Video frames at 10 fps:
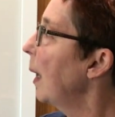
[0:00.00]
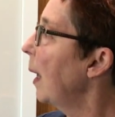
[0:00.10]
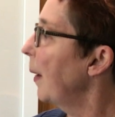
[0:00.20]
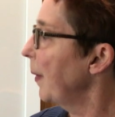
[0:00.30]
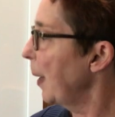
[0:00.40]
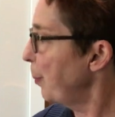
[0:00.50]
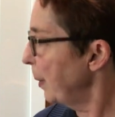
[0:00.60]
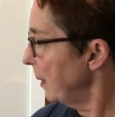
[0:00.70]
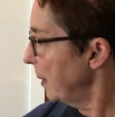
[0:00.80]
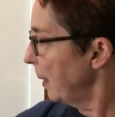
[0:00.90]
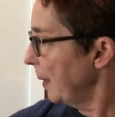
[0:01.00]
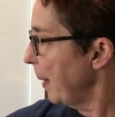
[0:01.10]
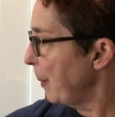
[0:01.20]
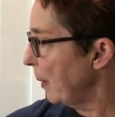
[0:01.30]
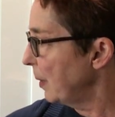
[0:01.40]
and they're printed and
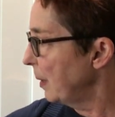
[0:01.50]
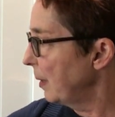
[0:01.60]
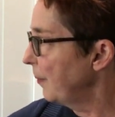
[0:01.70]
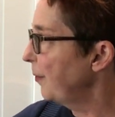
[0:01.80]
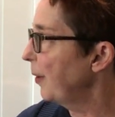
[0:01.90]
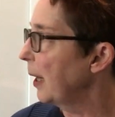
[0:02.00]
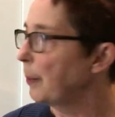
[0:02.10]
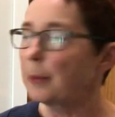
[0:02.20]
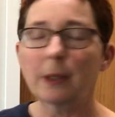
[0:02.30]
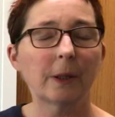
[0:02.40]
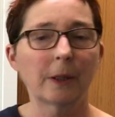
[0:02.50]
they're mounted and framed